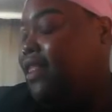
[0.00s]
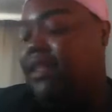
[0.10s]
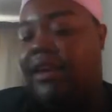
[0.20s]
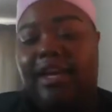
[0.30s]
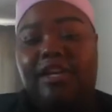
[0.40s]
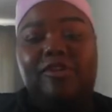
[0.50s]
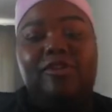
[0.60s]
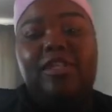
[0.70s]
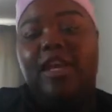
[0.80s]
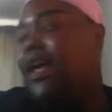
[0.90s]
And then I
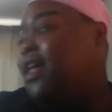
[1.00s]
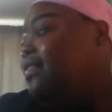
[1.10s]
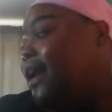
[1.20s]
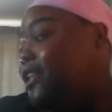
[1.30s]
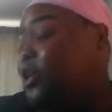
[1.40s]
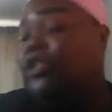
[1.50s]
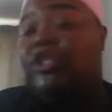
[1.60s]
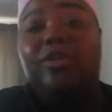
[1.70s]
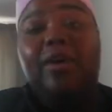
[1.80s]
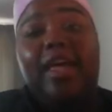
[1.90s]
use, like I told
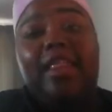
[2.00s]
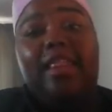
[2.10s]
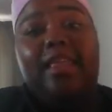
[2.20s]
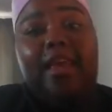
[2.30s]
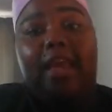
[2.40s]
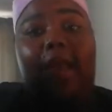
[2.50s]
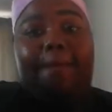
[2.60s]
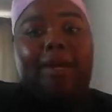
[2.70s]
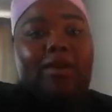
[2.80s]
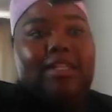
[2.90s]
you, the
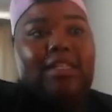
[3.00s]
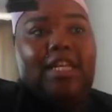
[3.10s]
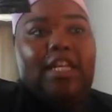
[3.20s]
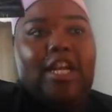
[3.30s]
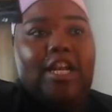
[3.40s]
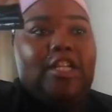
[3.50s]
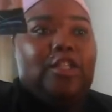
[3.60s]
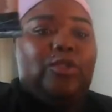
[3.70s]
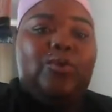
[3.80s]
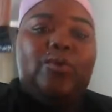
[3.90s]
Pro Concealer
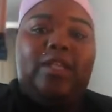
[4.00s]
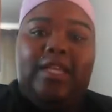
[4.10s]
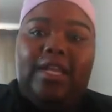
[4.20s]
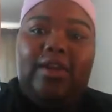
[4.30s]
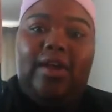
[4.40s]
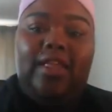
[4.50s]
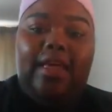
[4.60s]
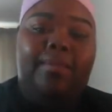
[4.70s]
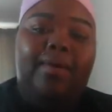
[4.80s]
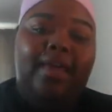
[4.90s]
to clean it all
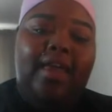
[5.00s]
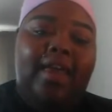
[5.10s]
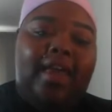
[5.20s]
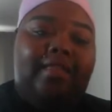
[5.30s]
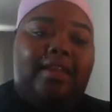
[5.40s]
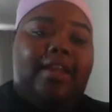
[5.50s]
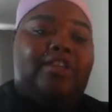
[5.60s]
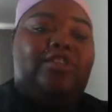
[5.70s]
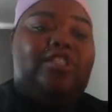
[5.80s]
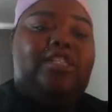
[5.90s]
up. And then I
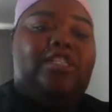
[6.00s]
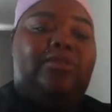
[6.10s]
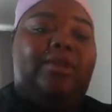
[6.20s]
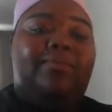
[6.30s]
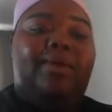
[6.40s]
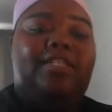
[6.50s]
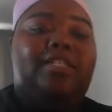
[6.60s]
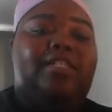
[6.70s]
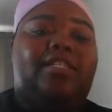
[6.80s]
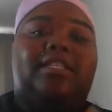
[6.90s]
use these three
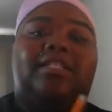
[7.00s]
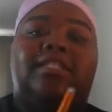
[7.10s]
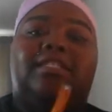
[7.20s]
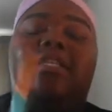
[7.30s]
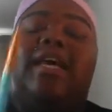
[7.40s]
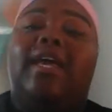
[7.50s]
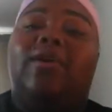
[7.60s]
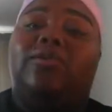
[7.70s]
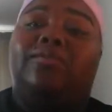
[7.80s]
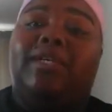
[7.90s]
brushes. This is the
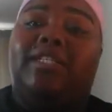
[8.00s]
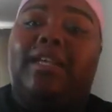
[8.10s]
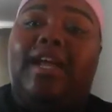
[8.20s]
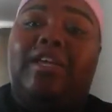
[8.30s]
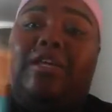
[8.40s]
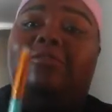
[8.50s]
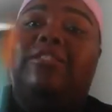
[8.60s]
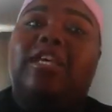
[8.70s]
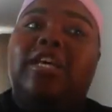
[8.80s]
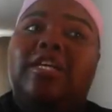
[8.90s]
angled brush that I
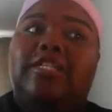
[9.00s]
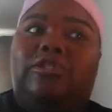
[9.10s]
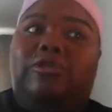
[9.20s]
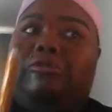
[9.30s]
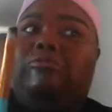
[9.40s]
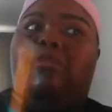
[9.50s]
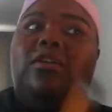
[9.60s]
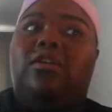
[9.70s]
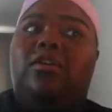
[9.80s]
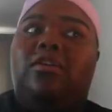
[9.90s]
use to
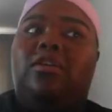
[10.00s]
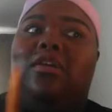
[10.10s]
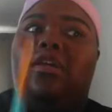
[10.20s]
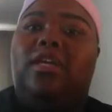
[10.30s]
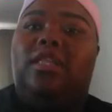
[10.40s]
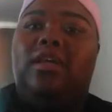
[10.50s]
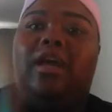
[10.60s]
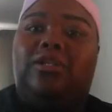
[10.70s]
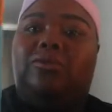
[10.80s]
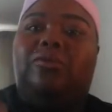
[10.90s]
get the
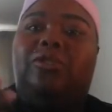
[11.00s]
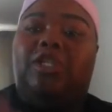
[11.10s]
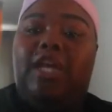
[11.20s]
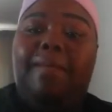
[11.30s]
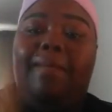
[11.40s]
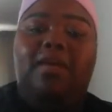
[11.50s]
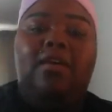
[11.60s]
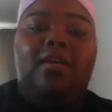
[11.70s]
actual shape.